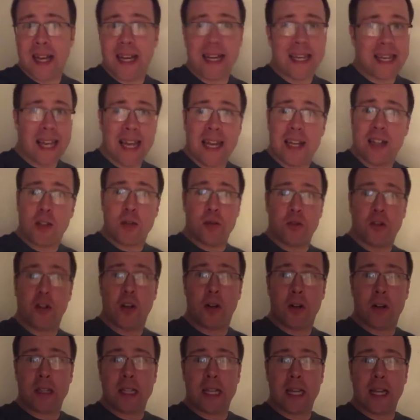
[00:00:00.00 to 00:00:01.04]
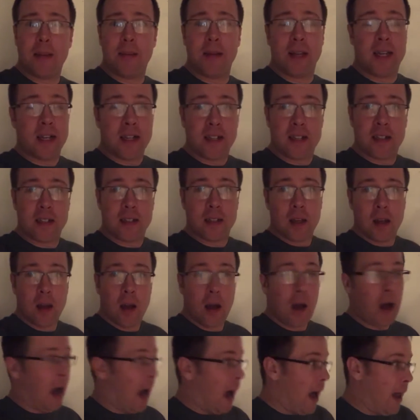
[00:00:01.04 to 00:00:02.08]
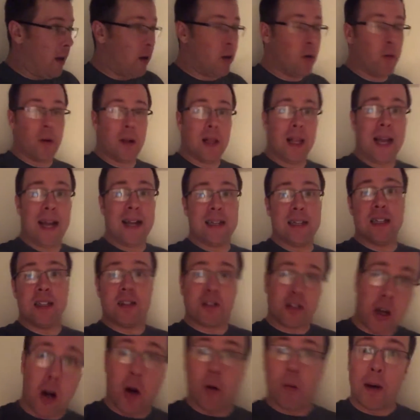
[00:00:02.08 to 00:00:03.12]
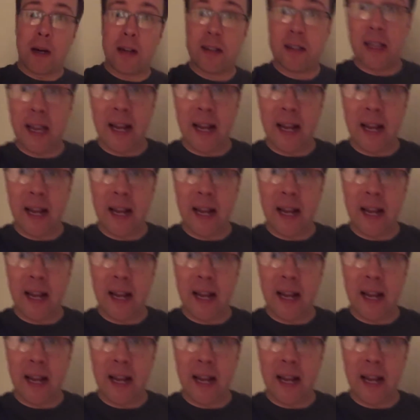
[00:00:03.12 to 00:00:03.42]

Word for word: the day. Can't do a joke of the day because I don't know where Landon is. Oh, where's